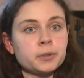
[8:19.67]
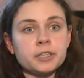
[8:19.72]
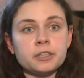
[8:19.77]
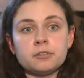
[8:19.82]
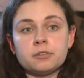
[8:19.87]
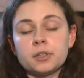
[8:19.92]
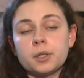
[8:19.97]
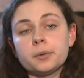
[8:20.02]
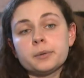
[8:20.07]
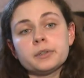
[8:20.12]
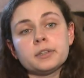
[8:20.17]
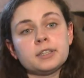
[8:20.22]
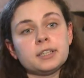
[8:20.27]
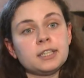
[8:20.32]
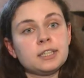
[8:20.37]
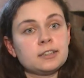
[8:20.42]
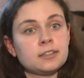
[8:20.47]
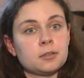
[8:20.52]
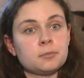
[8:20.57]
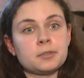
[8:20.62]
live
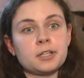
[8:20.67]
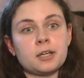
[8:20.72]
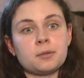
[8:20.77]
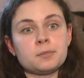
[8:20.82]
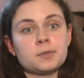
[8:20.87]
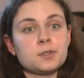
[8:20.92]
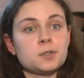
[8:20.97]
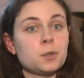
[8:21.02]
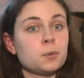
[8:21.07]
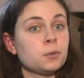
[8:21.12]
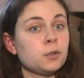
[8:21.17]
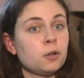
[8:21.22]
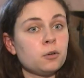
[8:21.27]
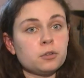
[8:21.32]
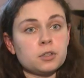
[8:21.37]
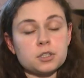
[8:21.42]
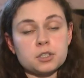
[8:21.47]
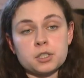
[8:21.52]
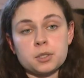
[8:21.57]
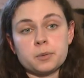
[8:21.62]
locally sometimes don't
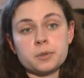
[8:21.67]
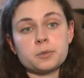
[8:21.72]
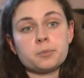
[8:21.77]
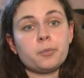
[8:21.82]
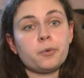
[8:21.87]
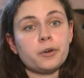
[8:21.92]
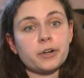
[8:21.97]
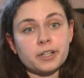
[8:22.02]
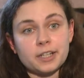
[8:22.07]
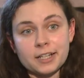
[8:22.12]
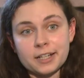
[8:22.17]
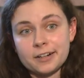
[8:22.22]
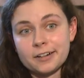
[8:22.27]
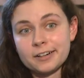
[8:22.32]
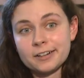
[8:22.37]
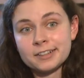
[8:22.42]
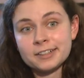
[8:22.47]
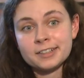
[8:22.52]
know that she was born here.